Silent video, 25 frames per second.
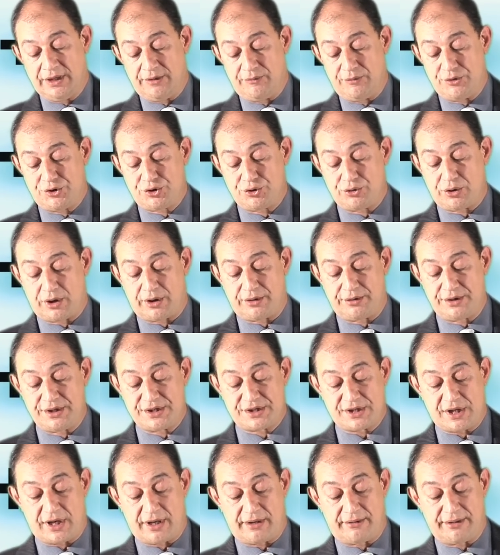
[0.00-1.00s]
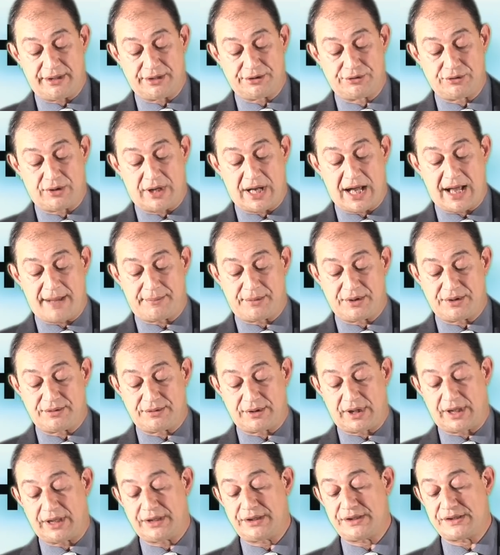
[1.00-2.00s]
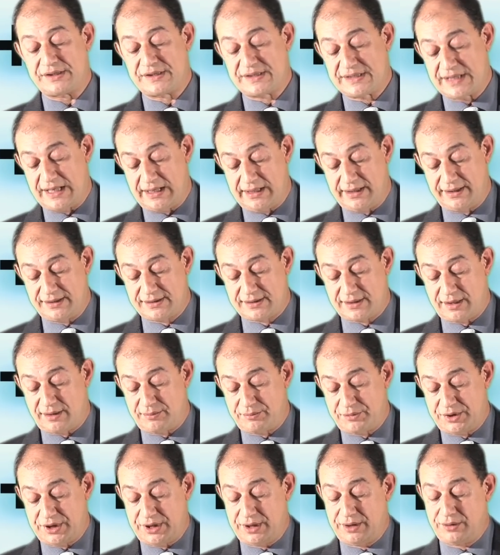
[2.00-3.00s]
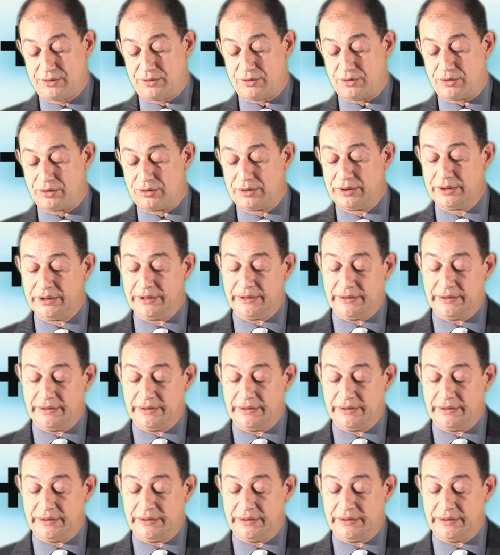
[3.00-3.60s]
which you are desiring to happen, either selling something or